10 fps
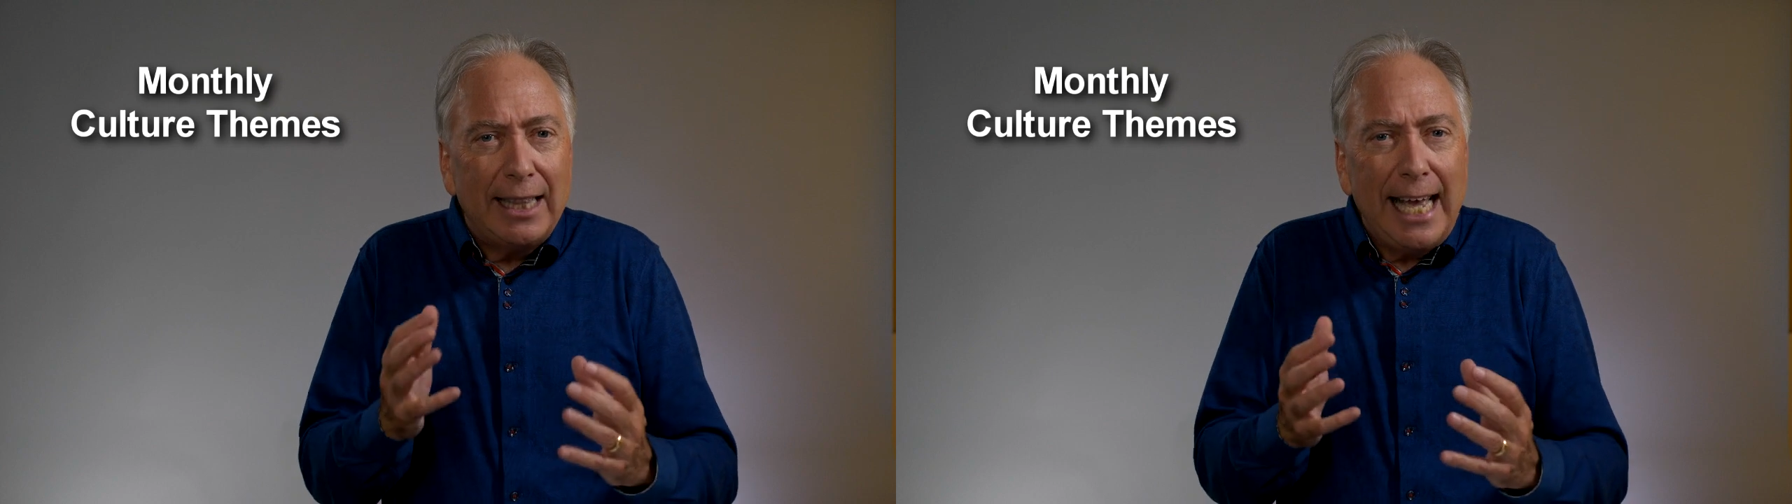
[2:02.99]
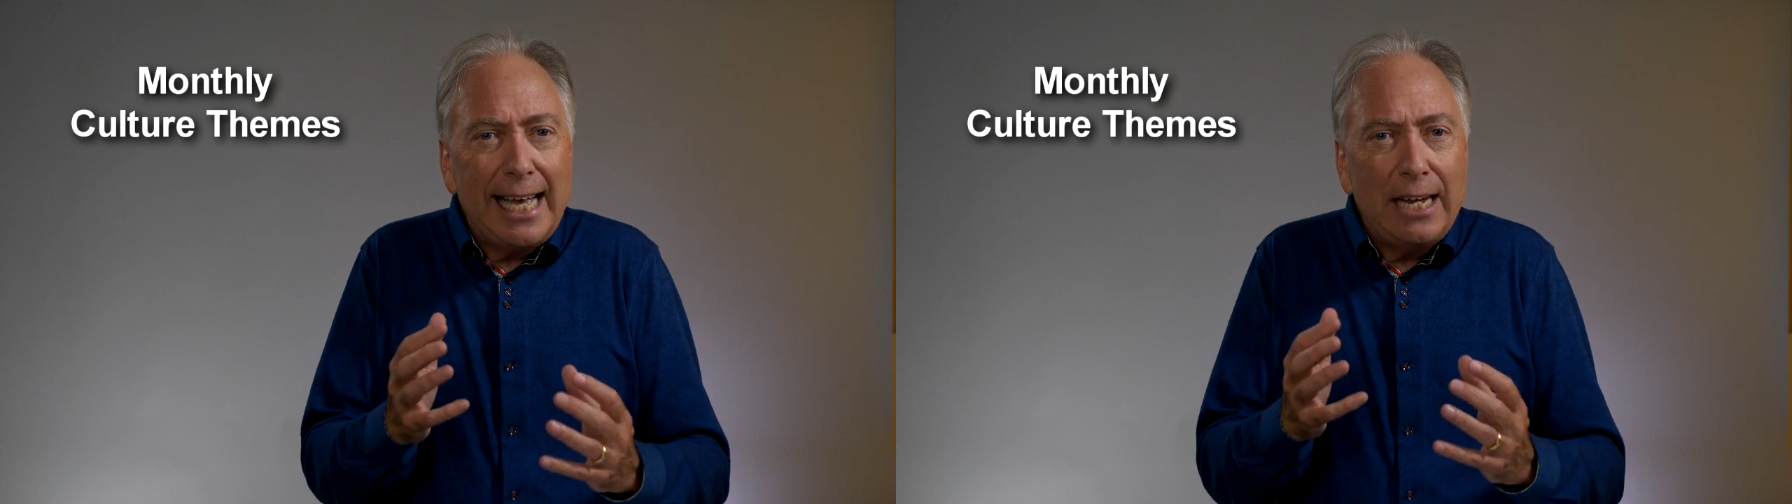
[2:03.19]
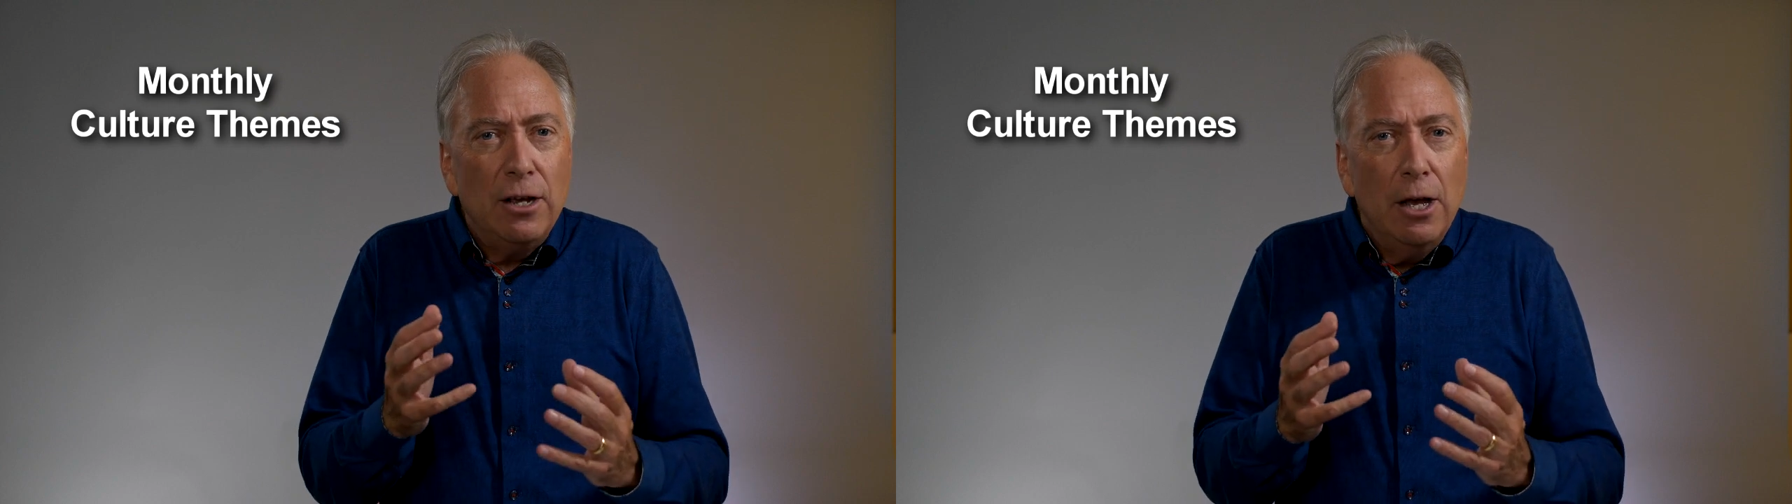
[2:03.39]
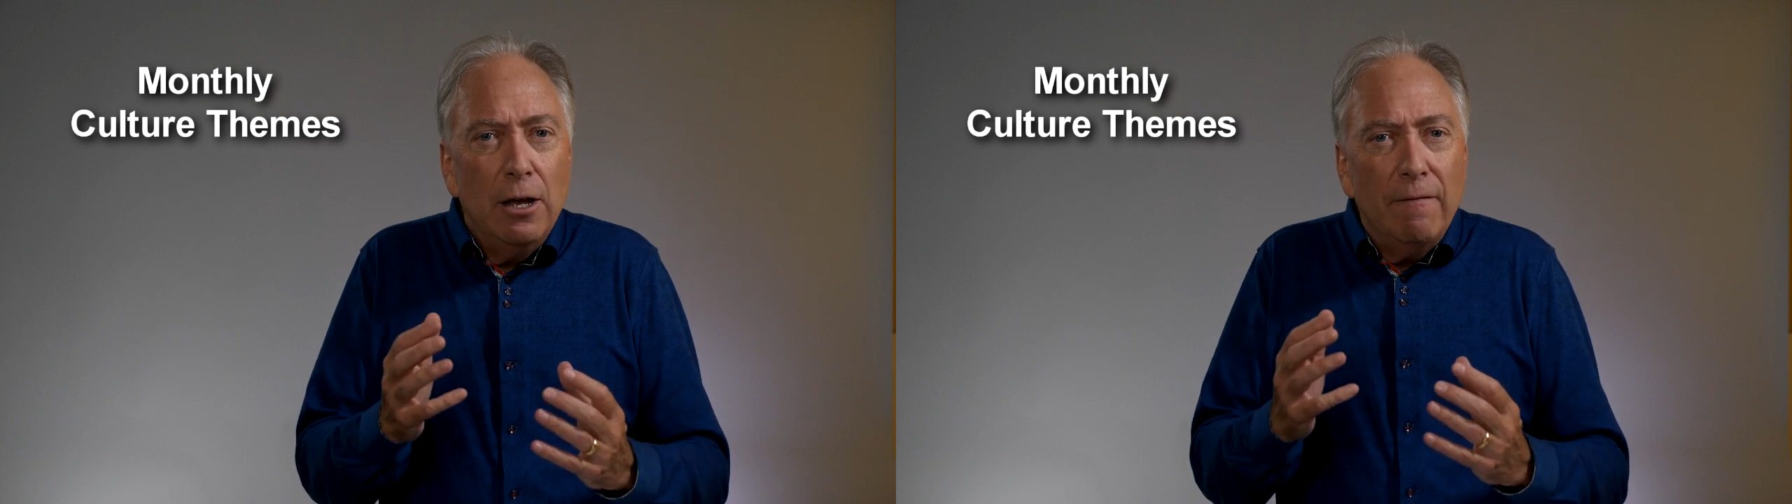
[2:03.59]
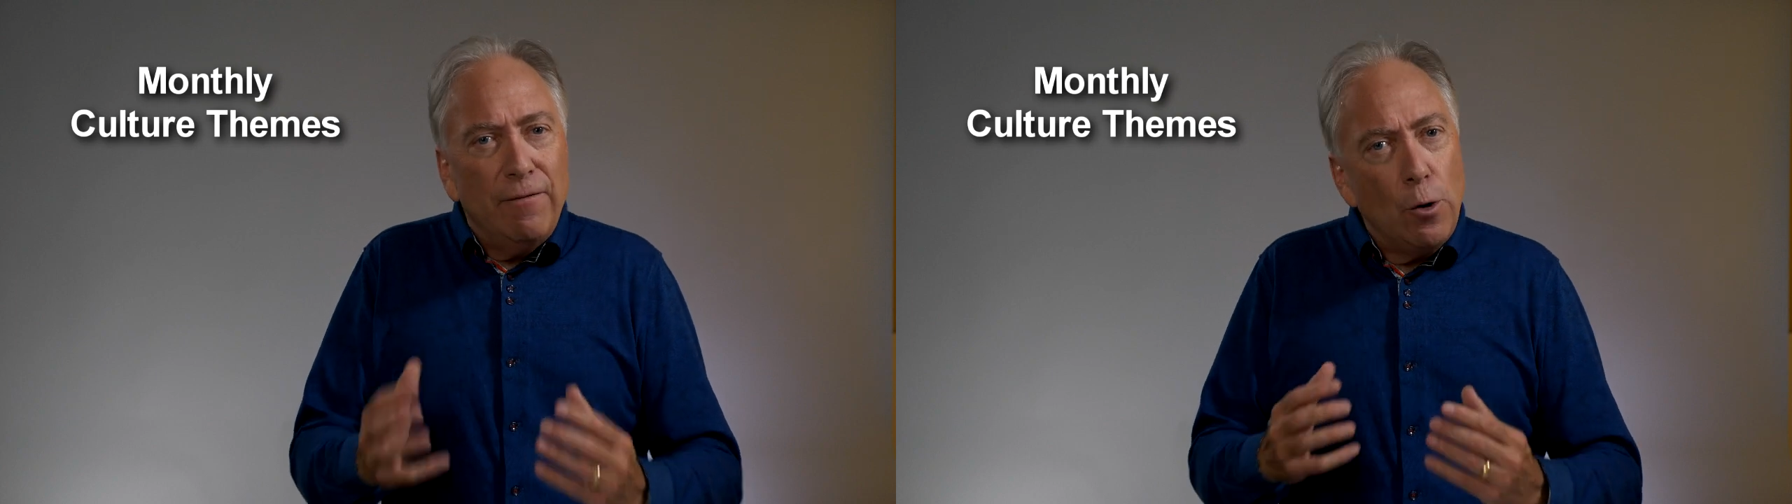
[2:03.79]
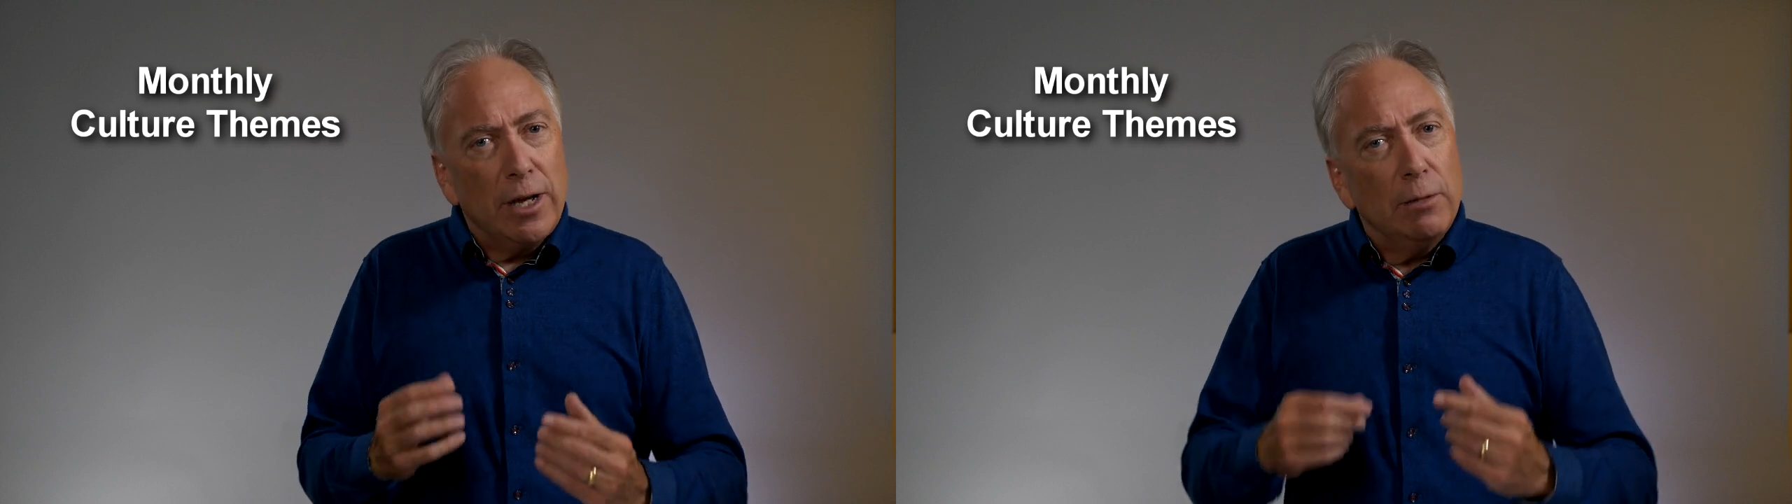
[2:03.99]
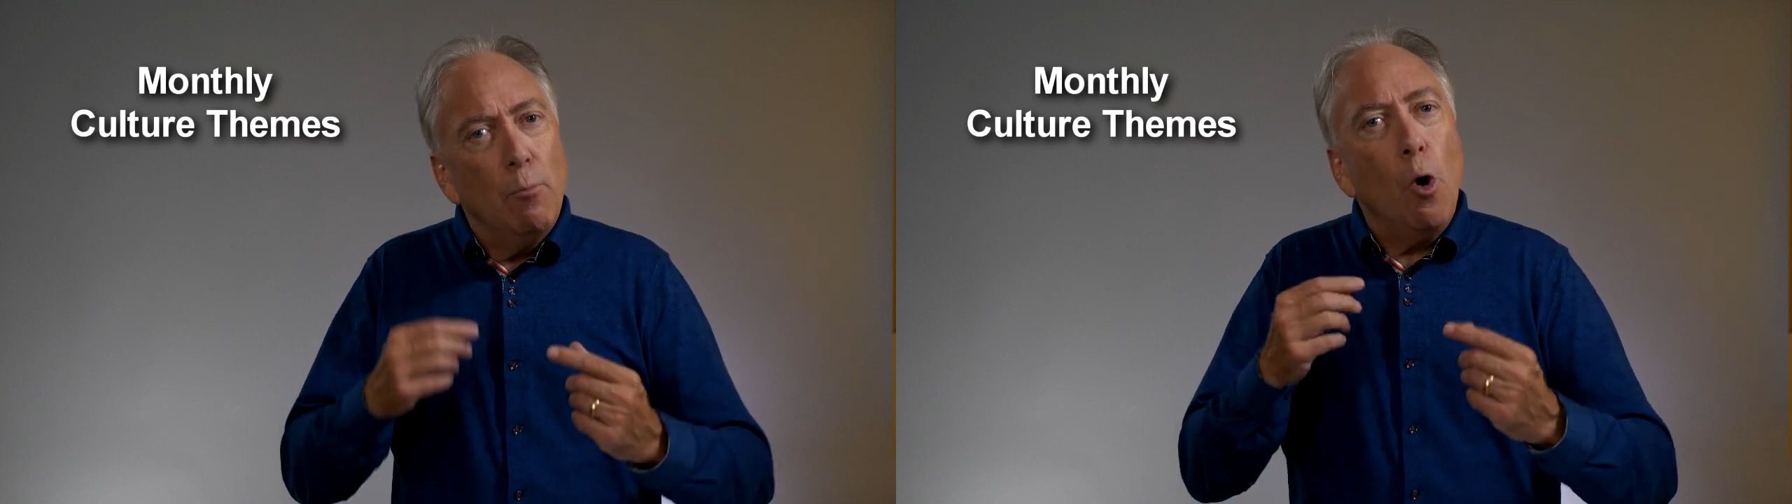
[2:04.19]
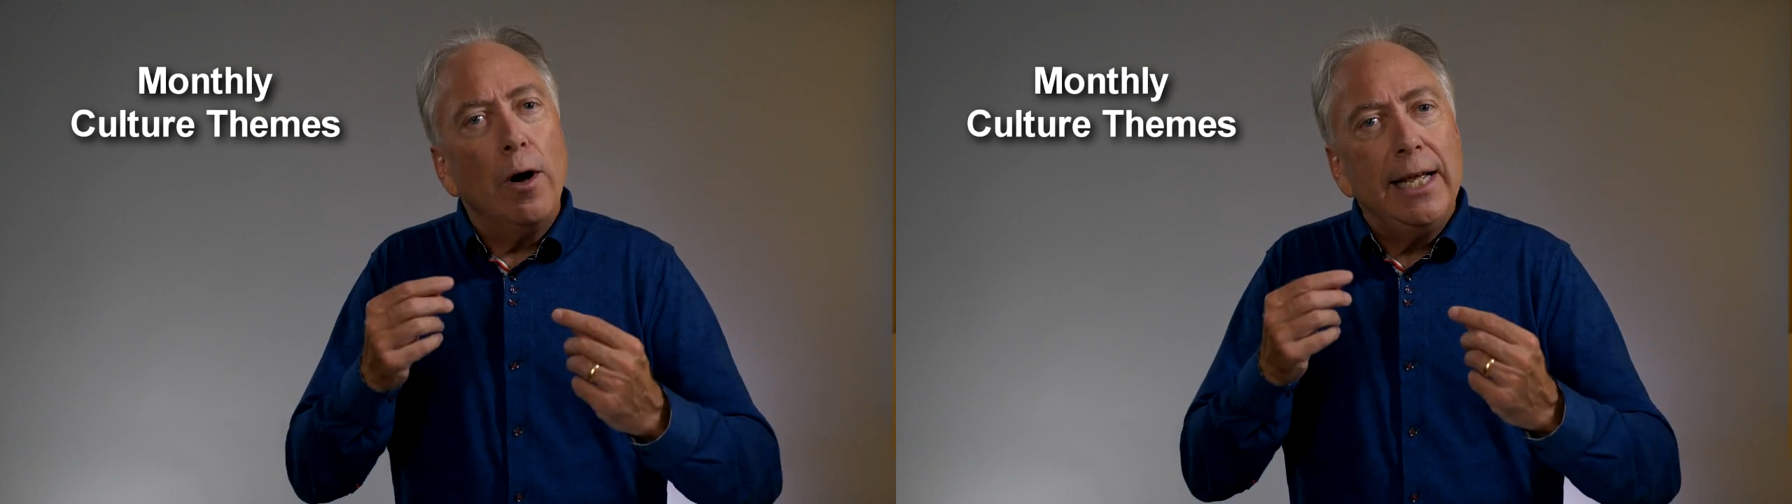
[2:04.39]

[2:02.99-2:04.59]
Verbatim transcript: that they can focus more